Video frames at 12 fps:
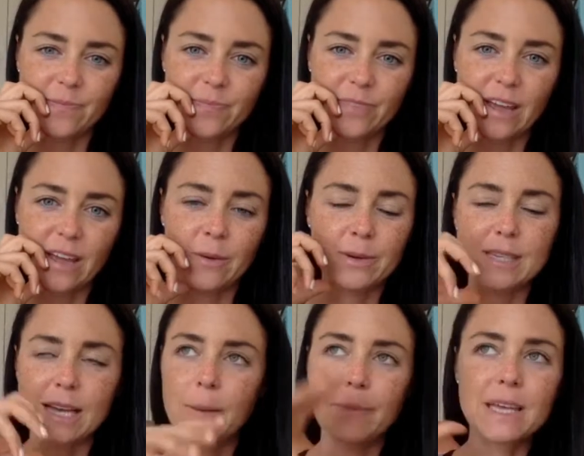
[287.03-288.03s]
And it was like,
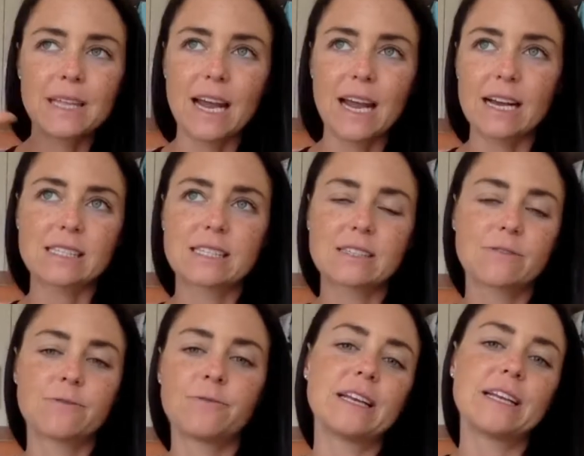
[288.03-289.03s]
be the next
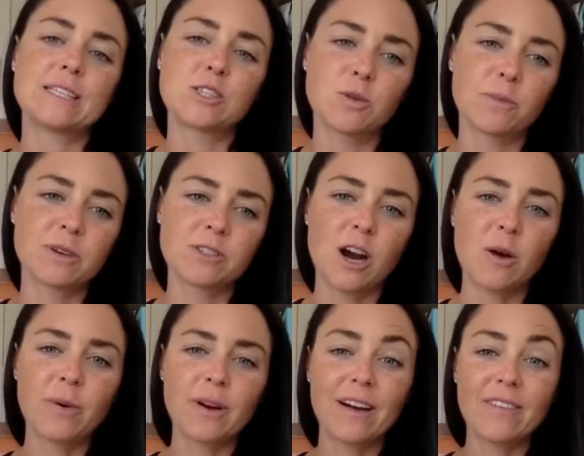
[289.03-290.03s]
fitness superstar or
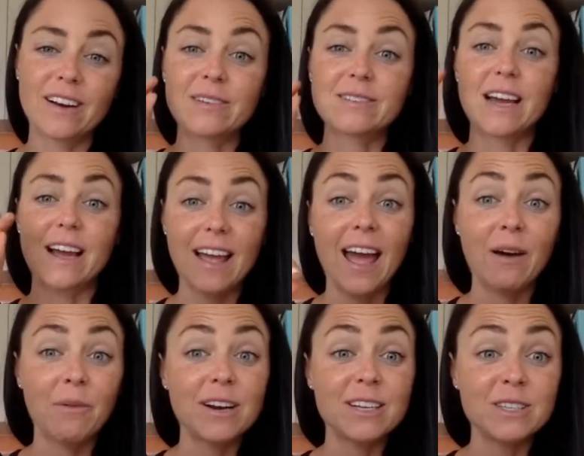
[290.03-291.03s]
whatever. And I was like, okay, I
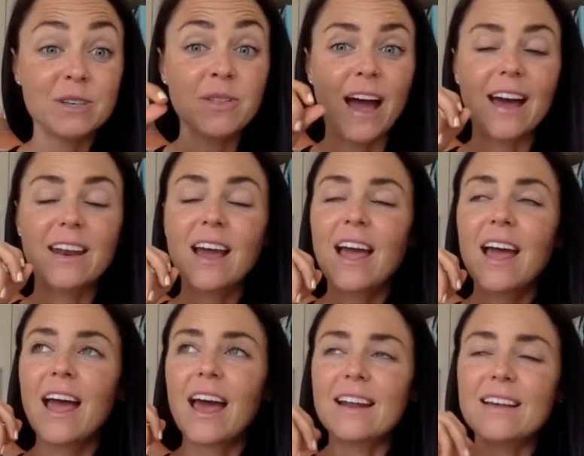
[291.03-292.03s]
want to do that.
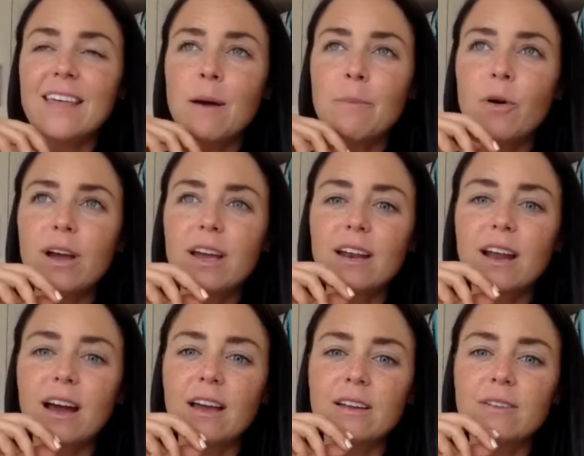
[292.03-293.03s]
And at that point, I
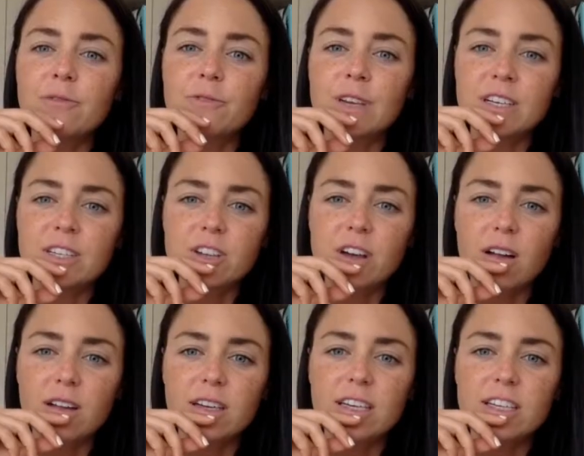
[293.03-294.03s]
had finished
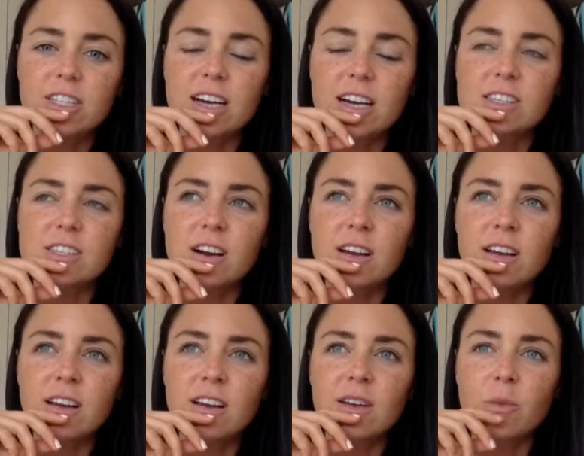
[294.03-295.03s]
college. I
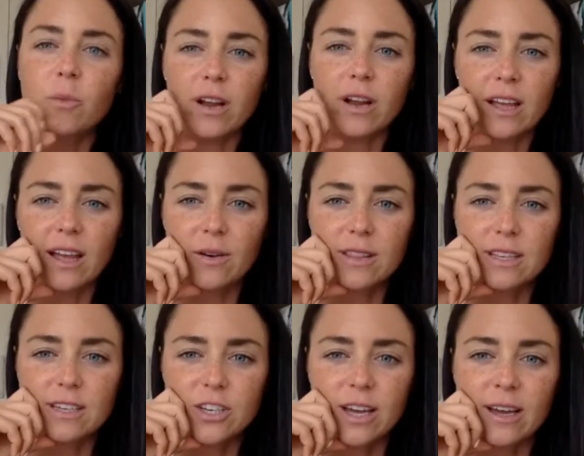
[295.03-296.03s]
started working out at the
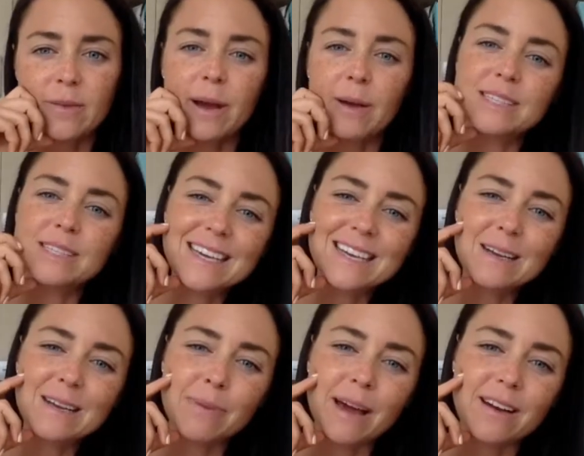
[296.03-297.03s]
gym. I was eating
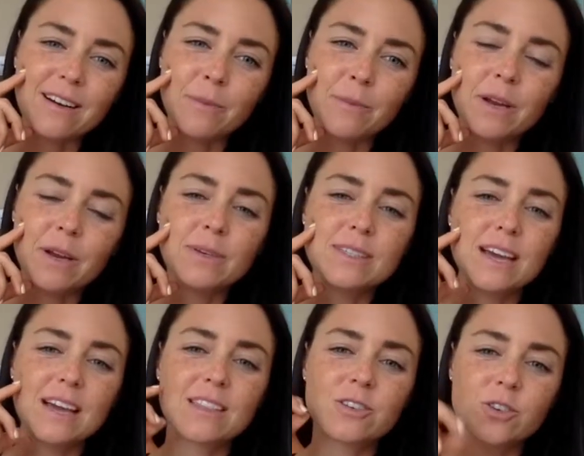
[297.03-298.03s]
better, but it was like the
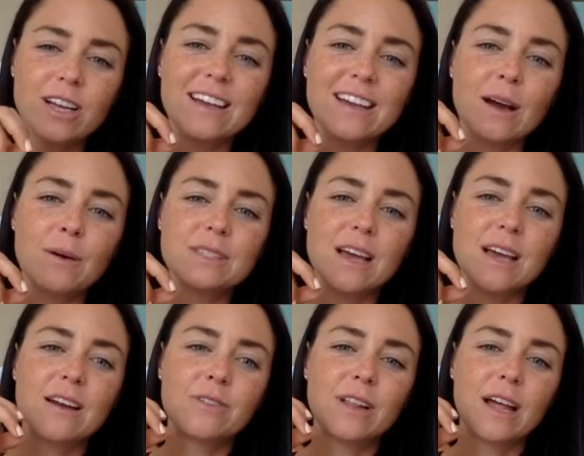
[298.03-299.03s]
drinking that was kind of
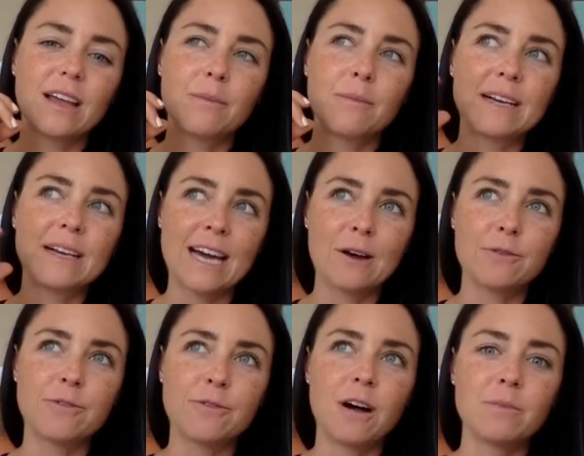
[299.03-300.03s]
like my
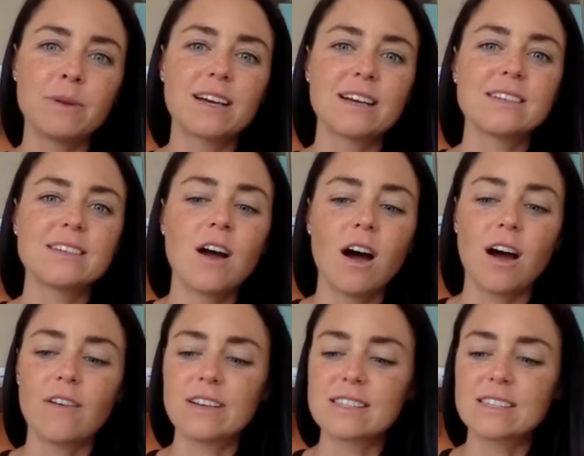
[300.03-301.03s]
downfall, because
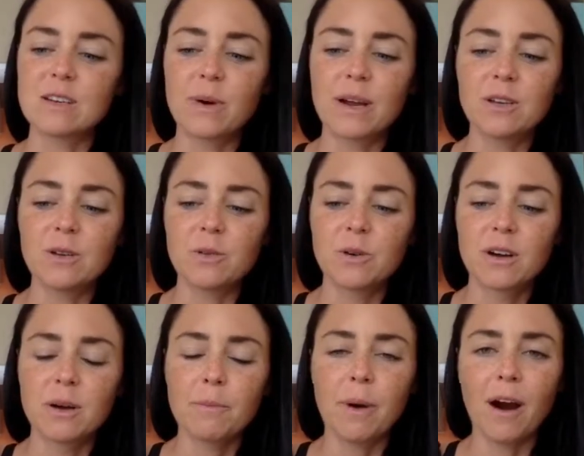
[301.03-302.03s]
obviously when you
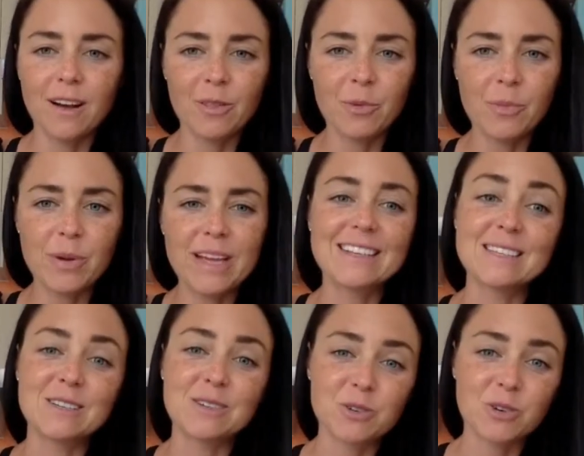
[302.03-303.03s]
party on the weekends and
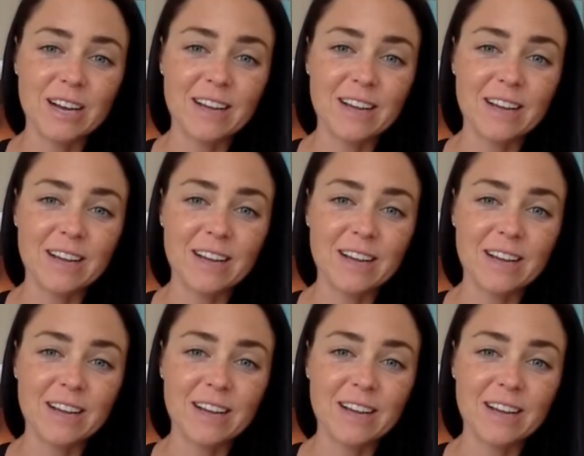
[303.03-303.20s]
you drink a